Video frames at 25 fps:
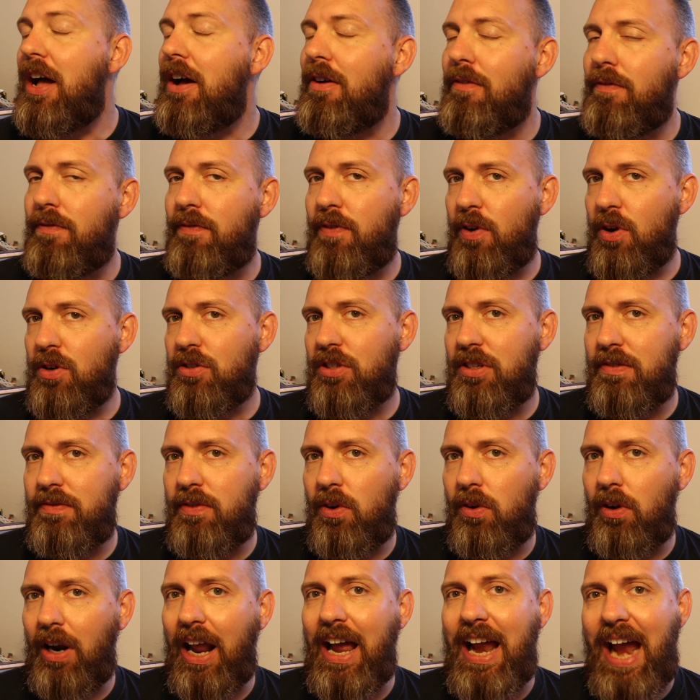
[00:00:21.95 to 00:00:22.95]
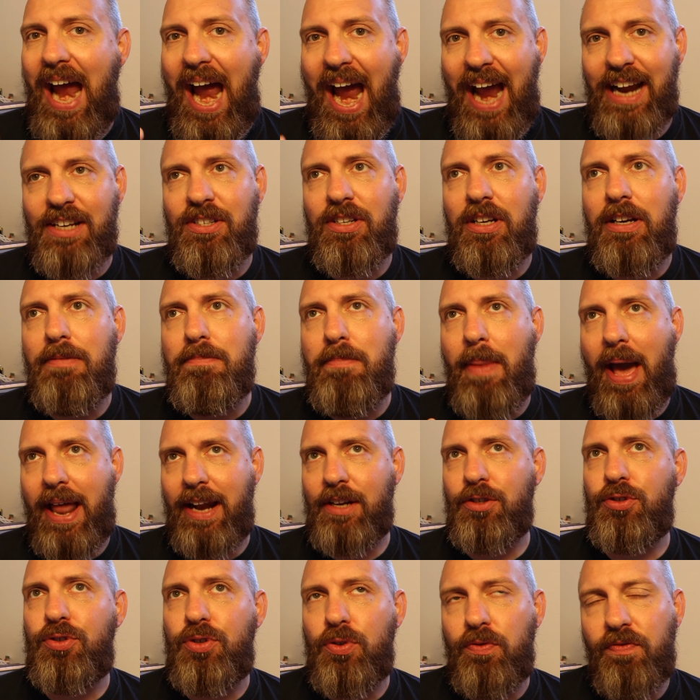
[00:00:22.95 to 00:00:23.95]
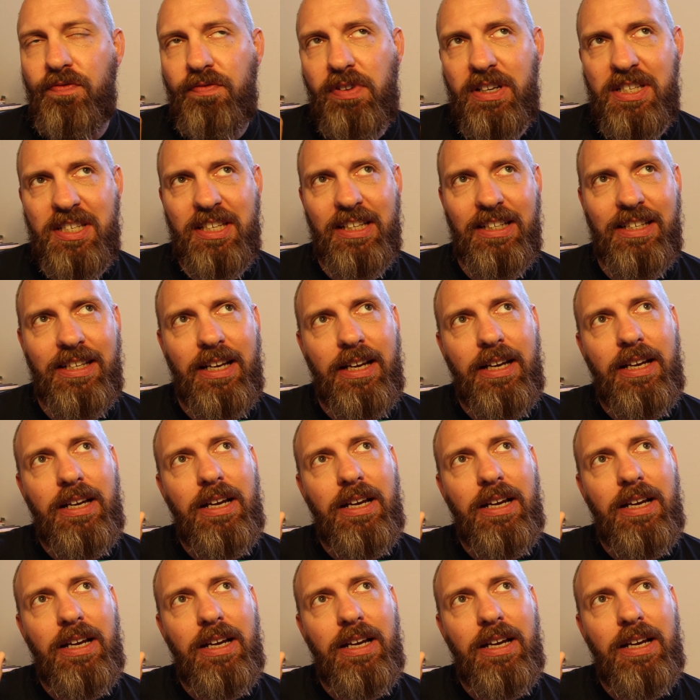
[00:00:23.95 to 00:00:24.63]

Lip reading: First of all, I actually managed to visit